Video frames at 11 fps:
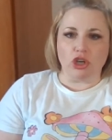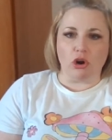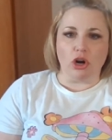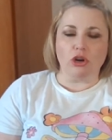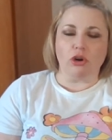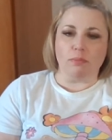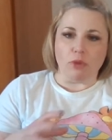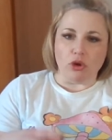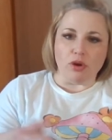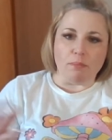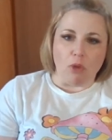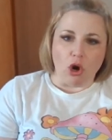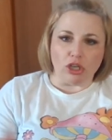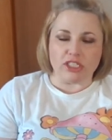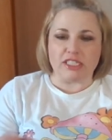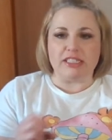chart, or Moon and
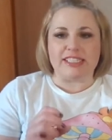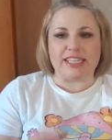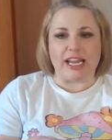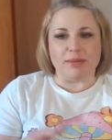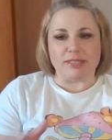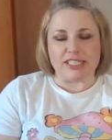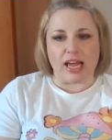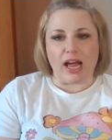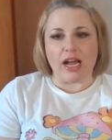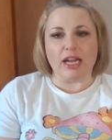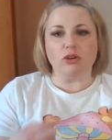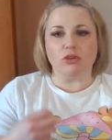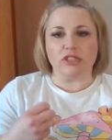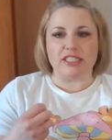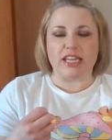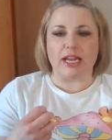Mars in the same sign
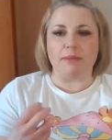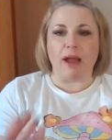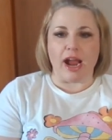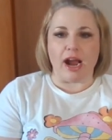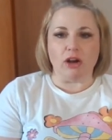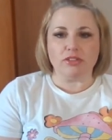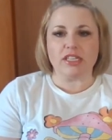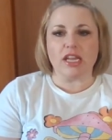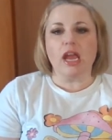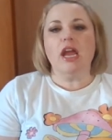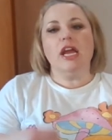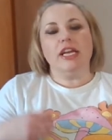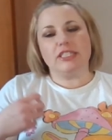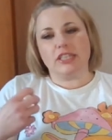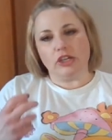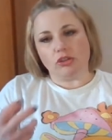or the same house,
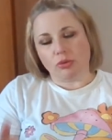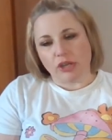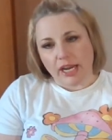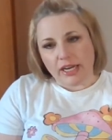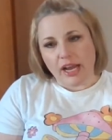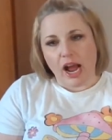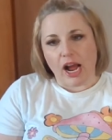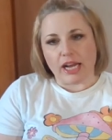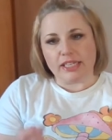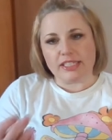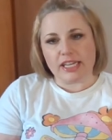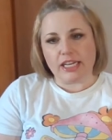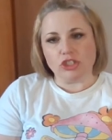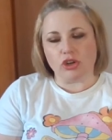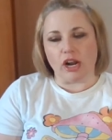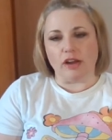is going to create a high
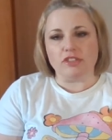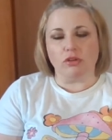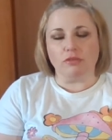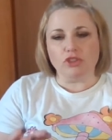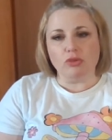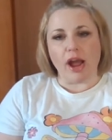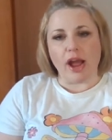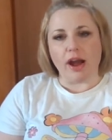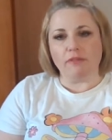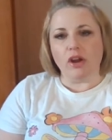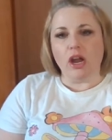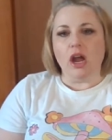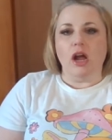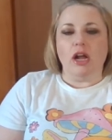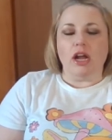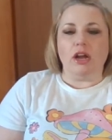sex drive. So if you have
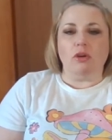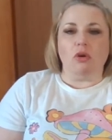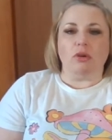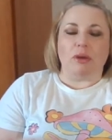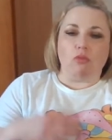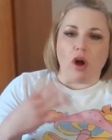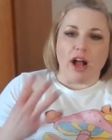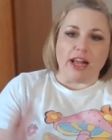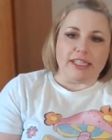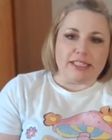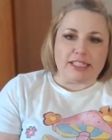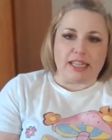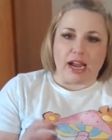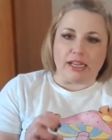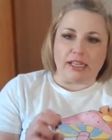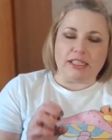uh, and why is
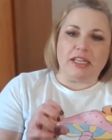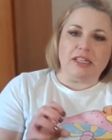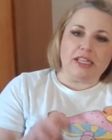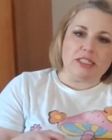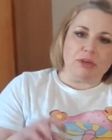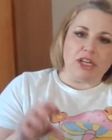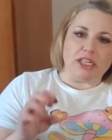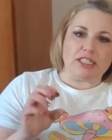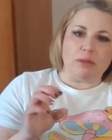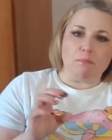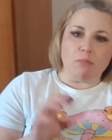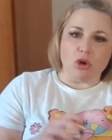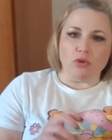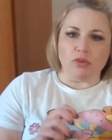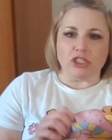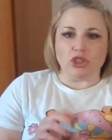that? And, and that's because the
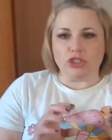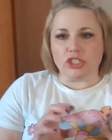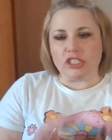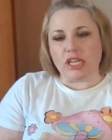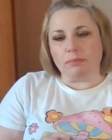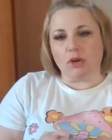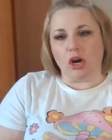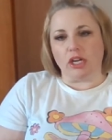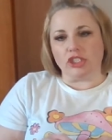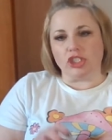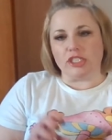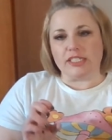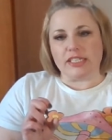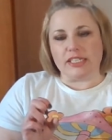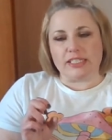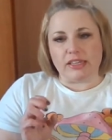moon is your
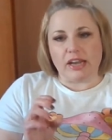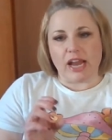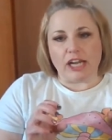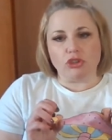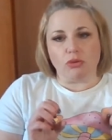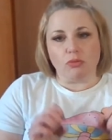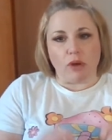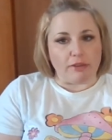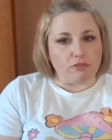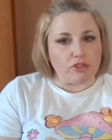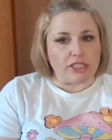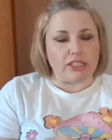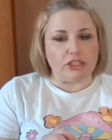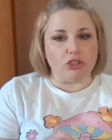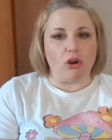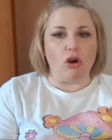subconscious, it's the natural wavelength
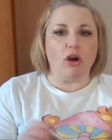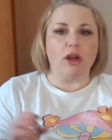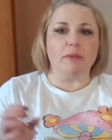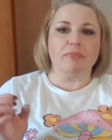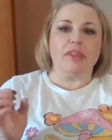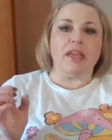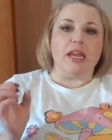that you're on.